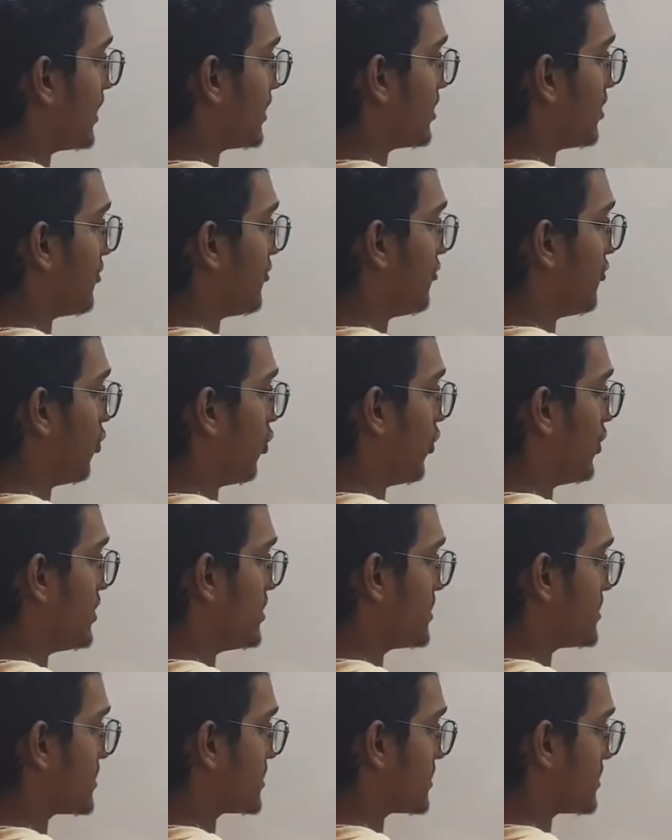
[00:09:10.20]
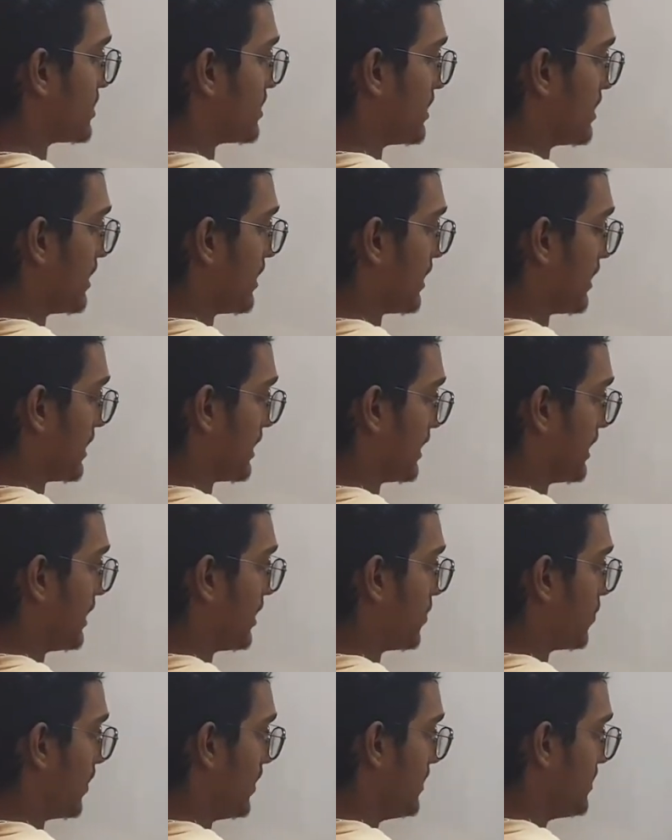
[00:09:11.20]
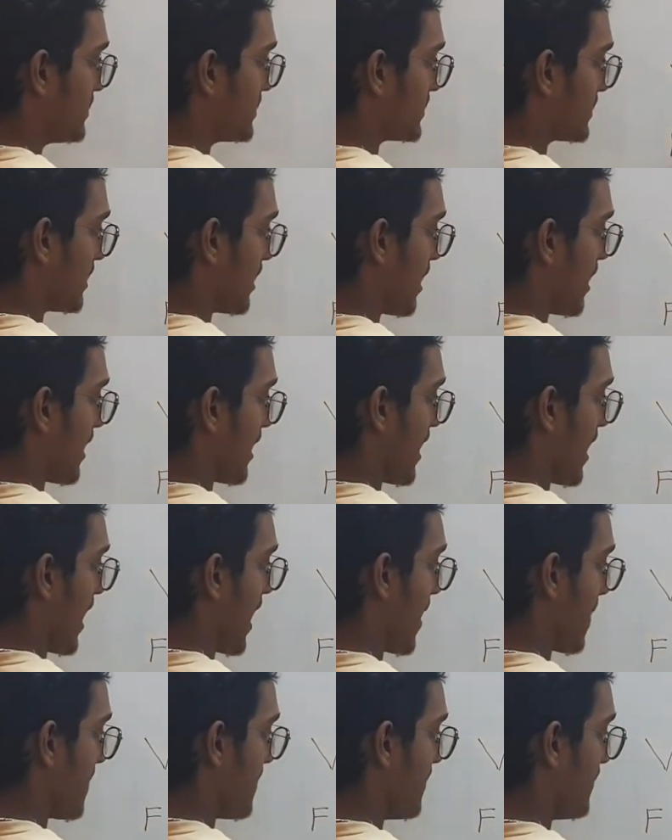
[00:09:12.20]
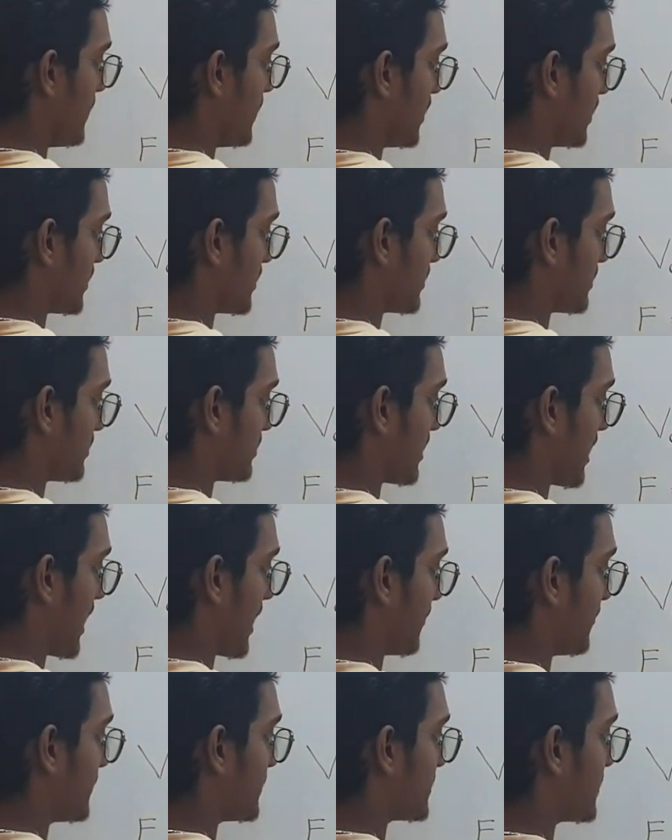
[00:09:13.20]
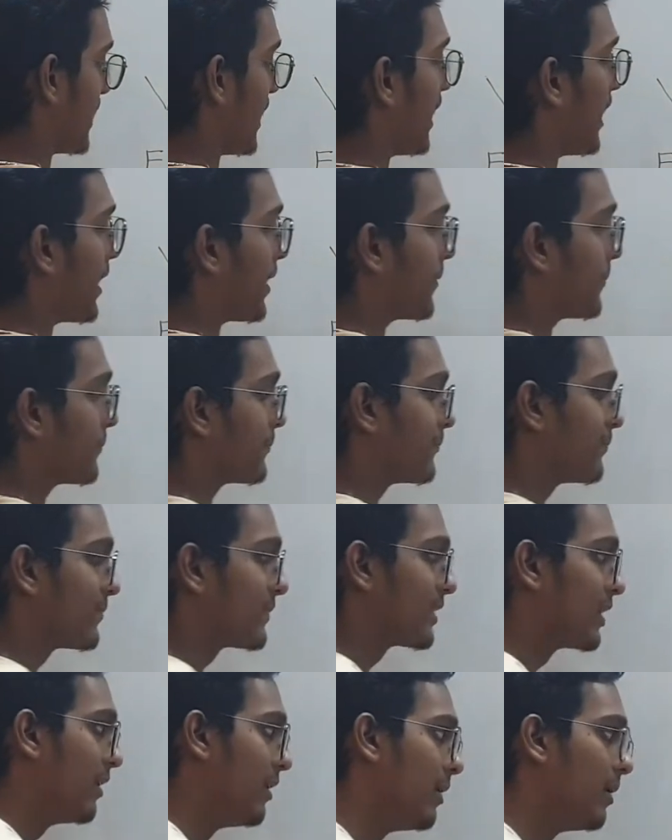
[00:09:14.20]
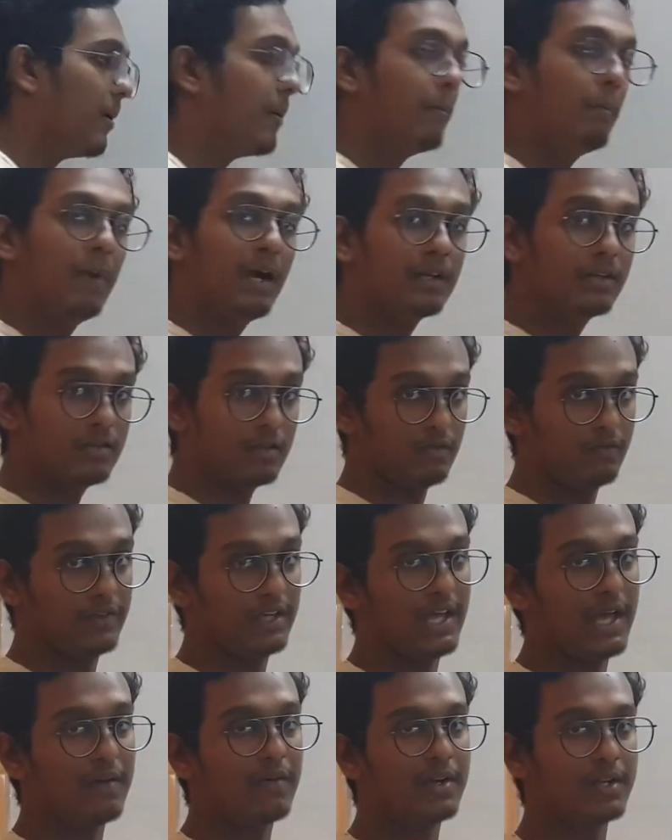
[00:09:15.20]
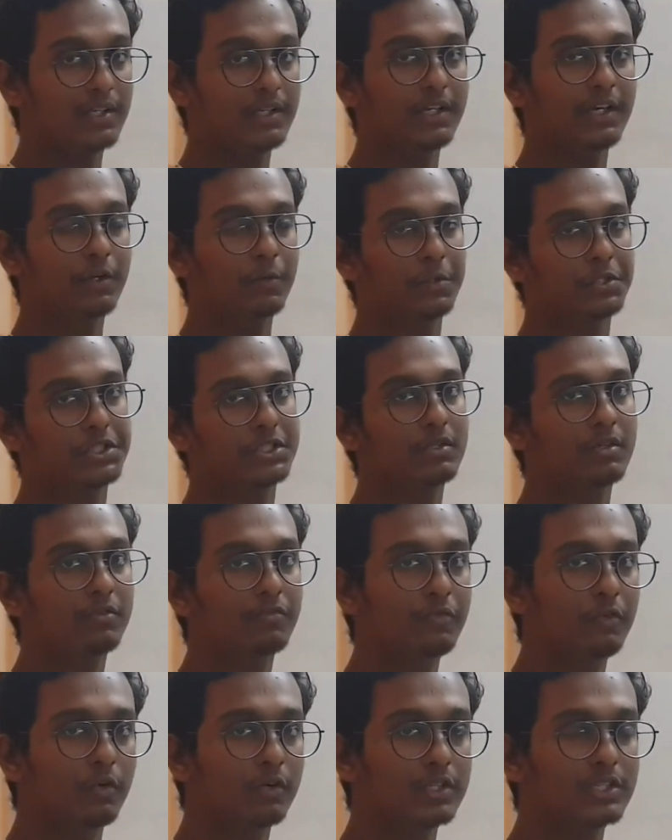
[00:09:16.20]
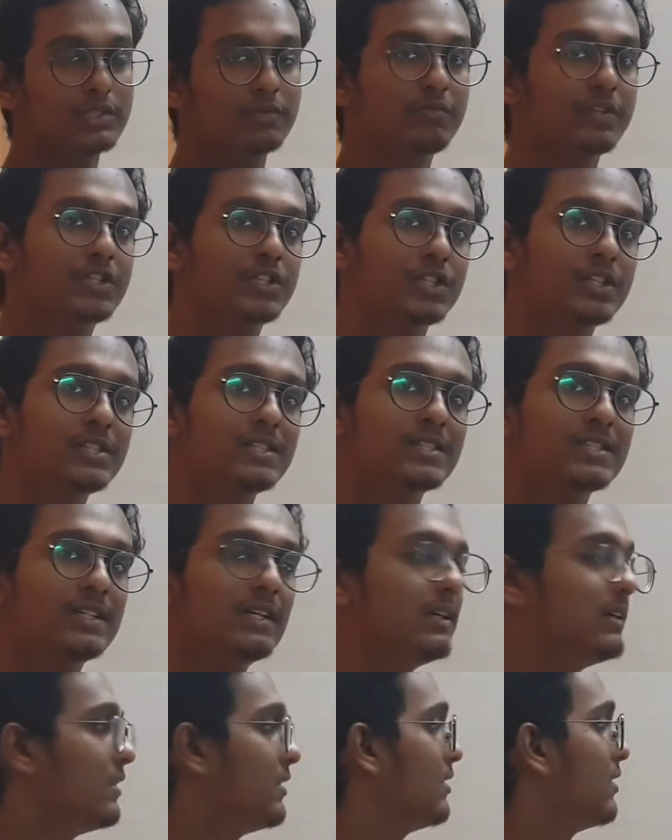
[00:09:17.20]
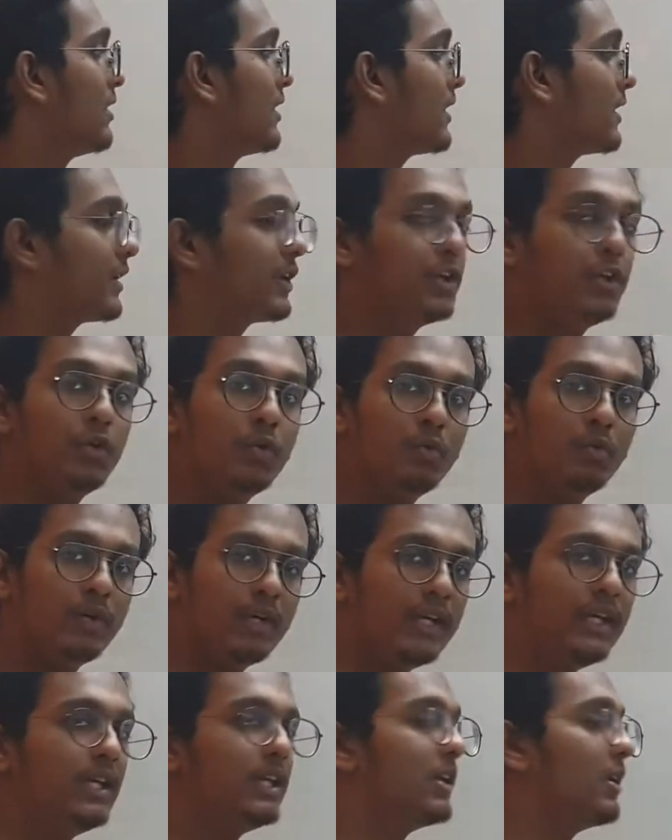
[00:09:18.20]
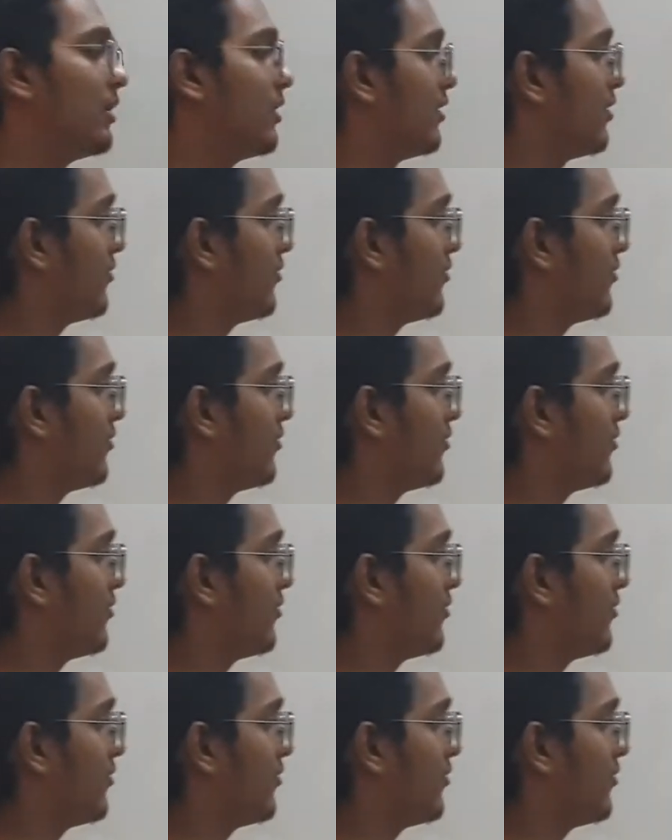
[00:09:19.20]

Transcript: that the force equals m times a. But we have another equation of force, which is QE,